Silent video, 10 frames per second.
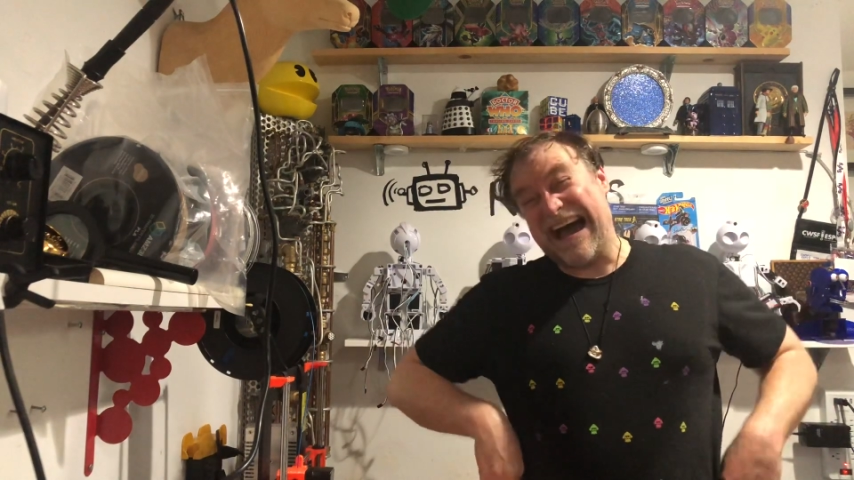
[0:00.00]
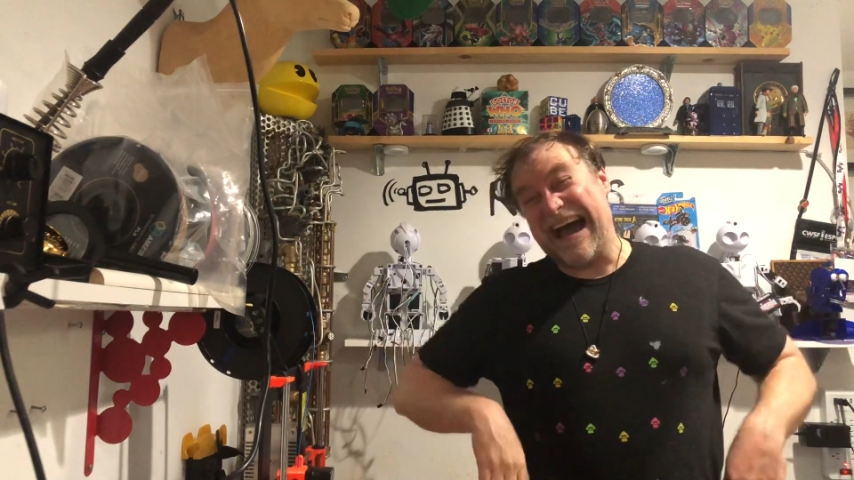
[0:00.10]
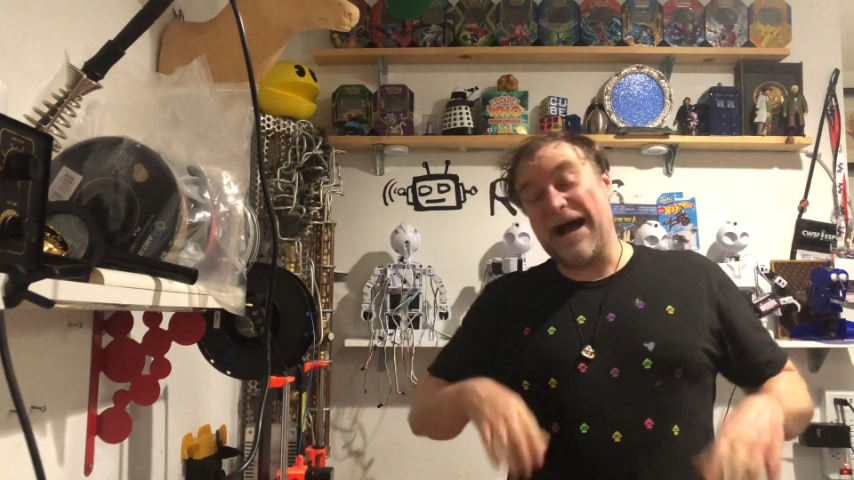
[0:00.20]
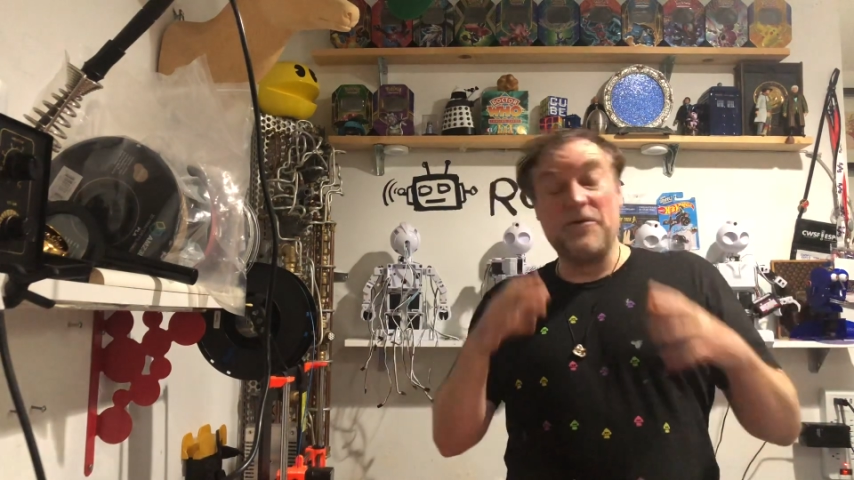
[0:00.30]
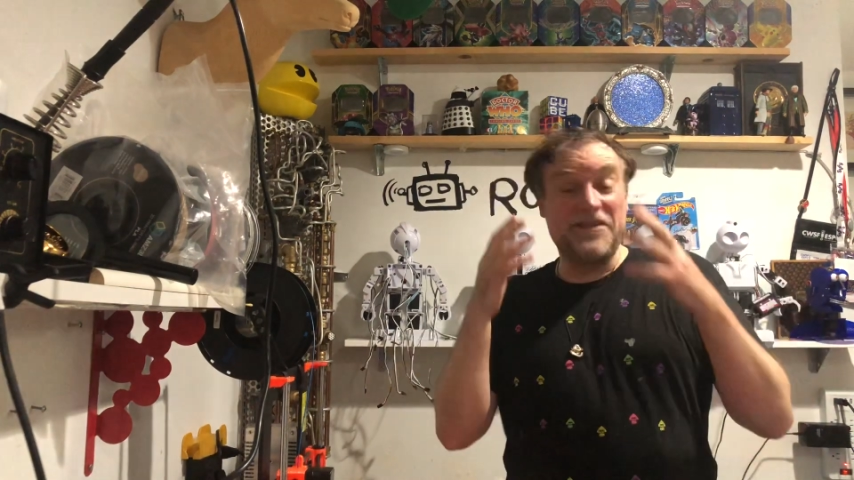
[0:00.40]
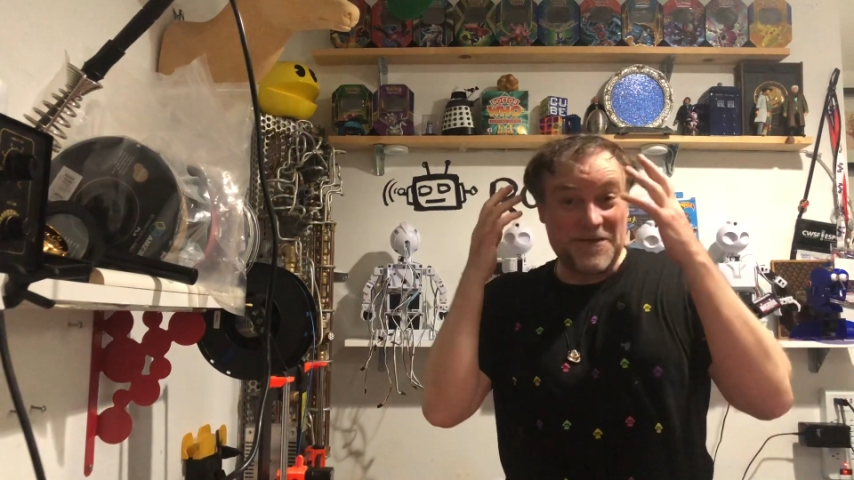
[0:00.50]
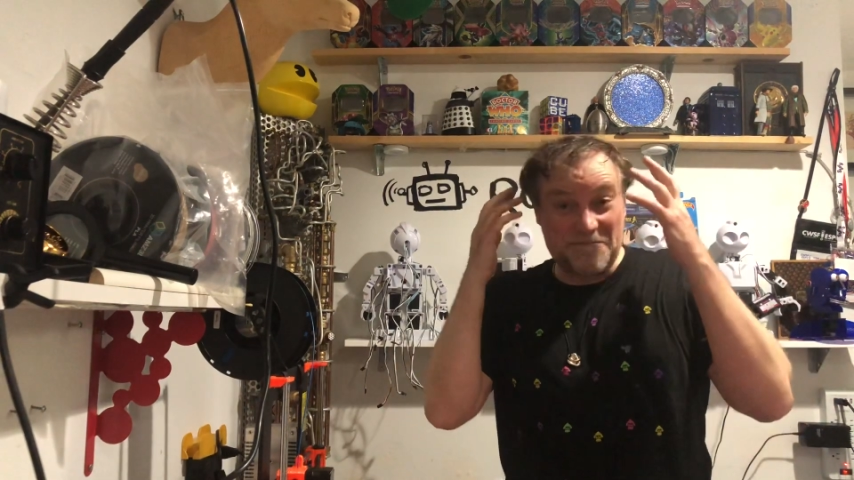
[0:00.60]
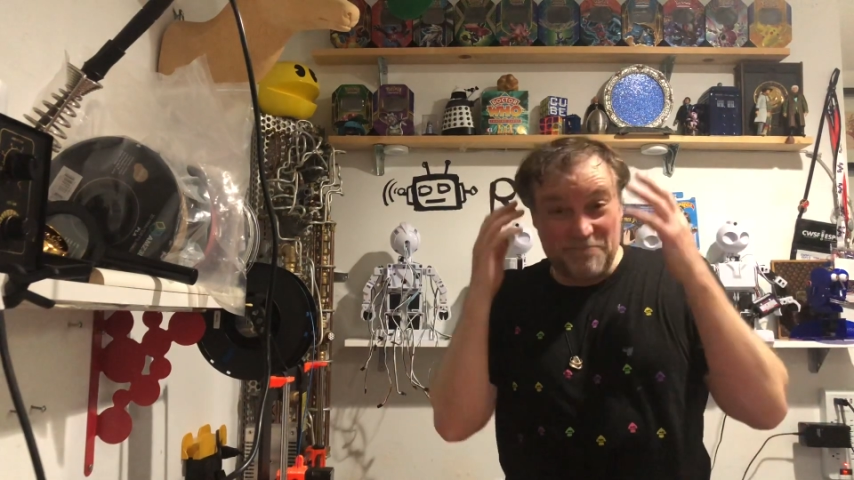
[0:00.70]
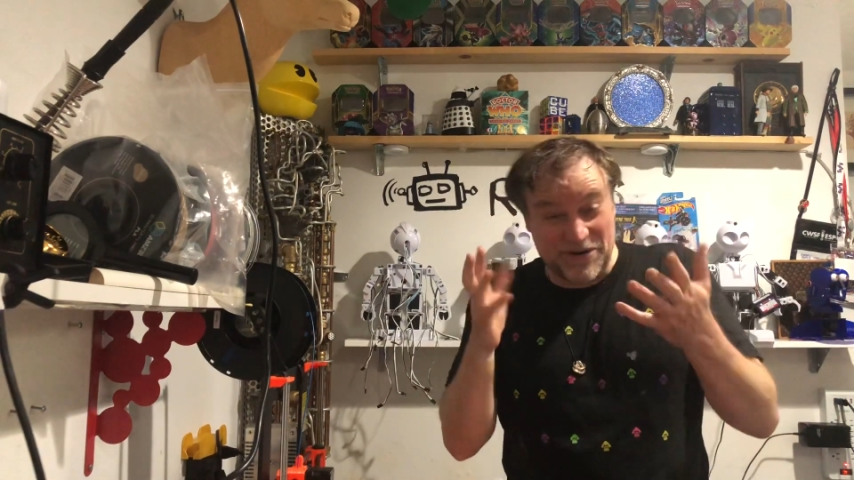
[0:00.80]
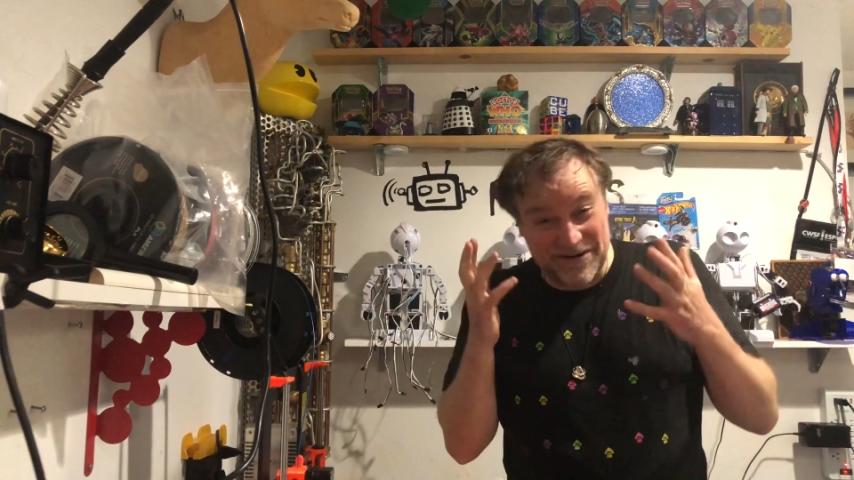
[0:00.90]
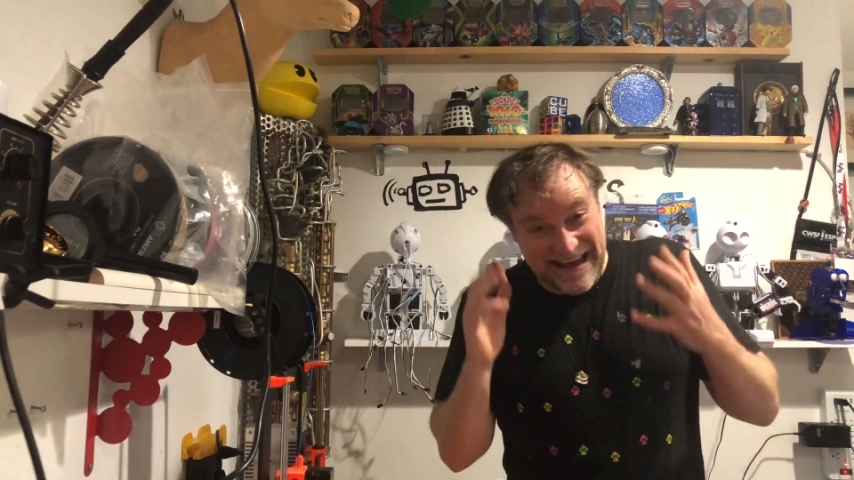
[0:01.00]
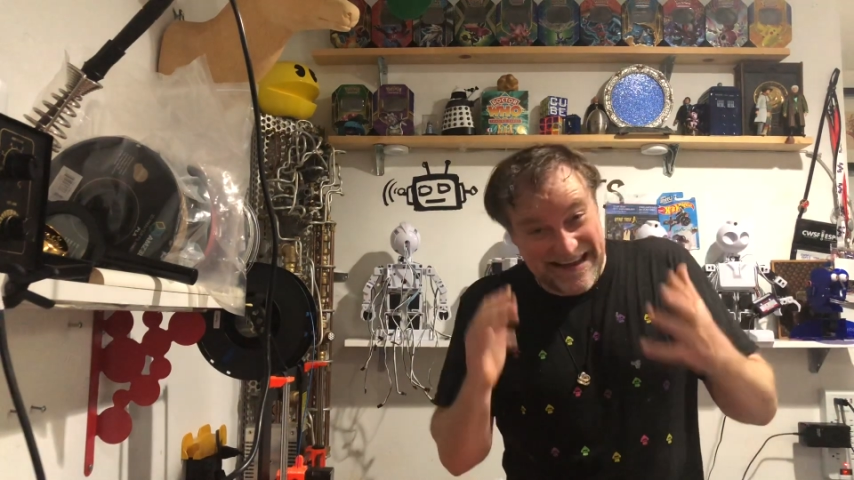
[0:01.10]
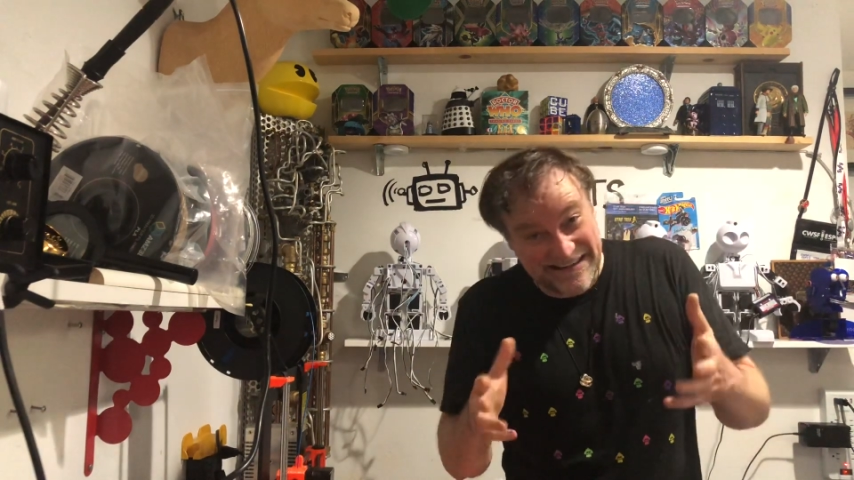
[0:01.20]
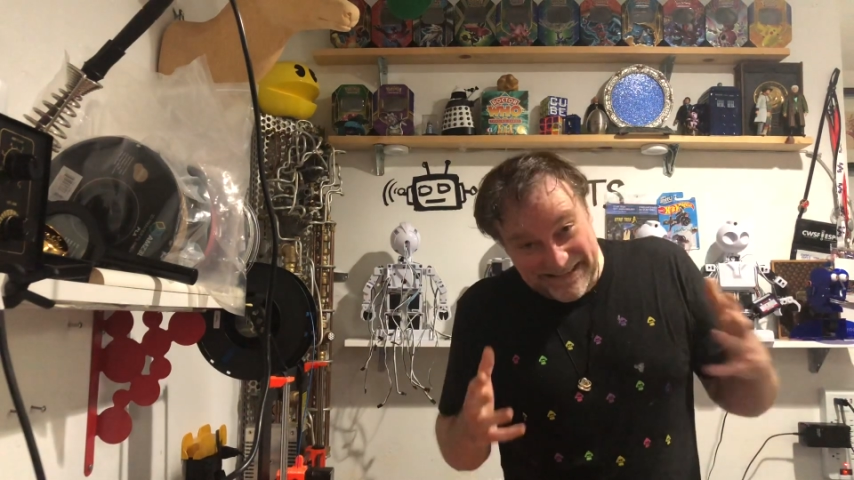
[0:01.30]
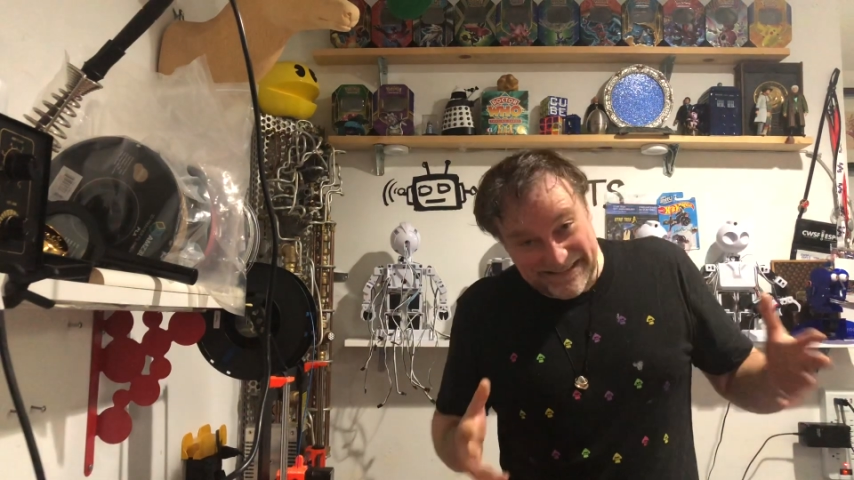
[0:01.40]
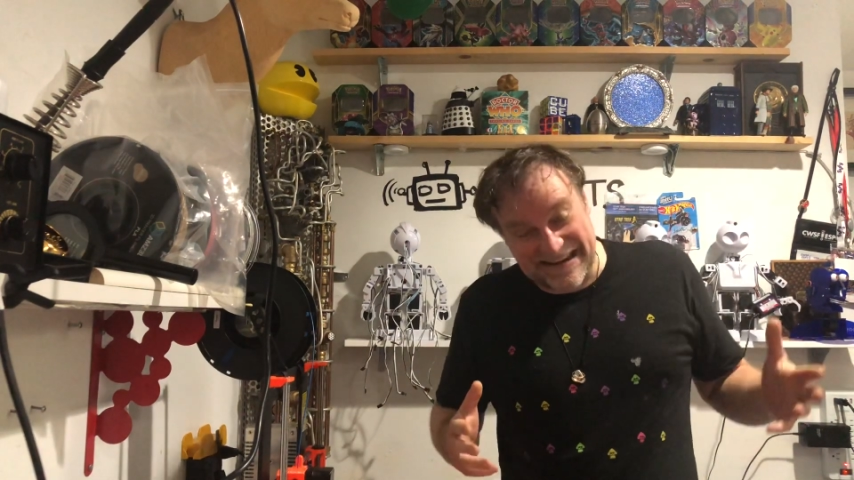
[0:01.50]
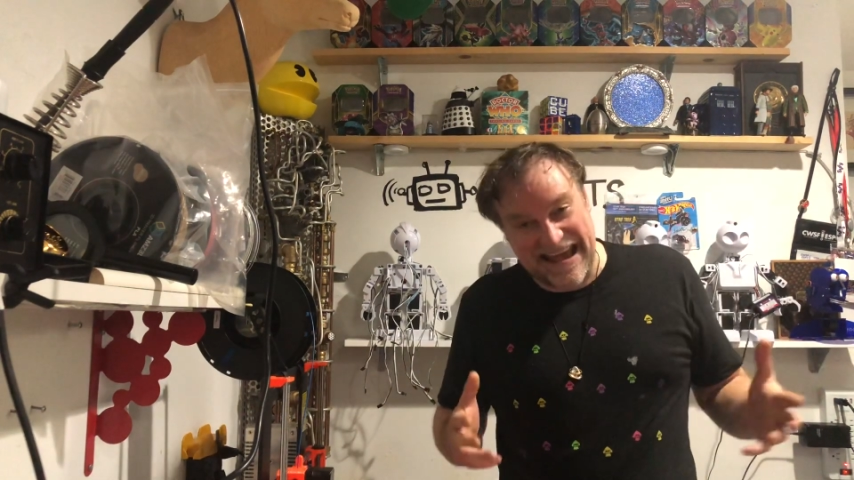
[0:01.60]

uh, with another burn and learn.